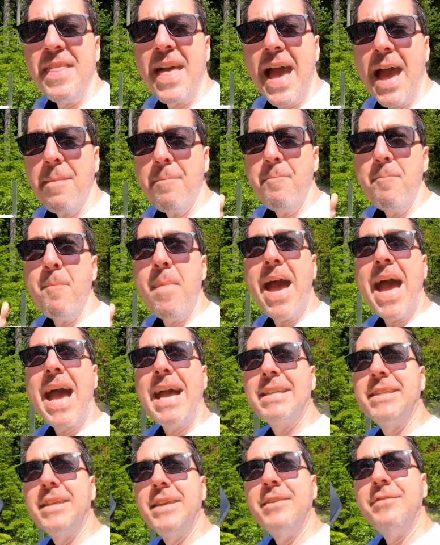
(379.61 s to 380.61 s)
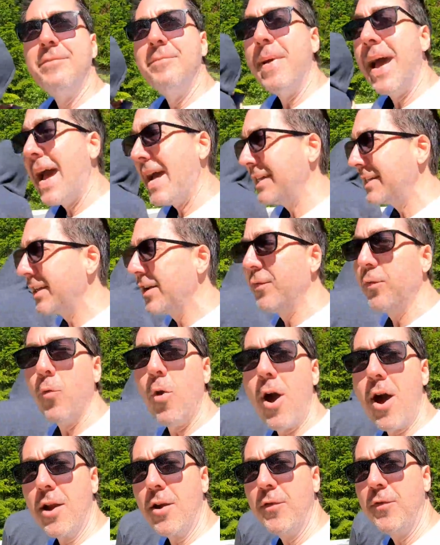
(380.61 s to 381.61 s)
that massive, massive
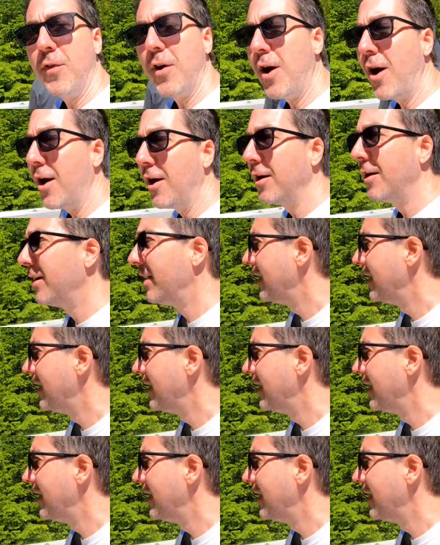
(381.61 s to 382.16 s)
waterfall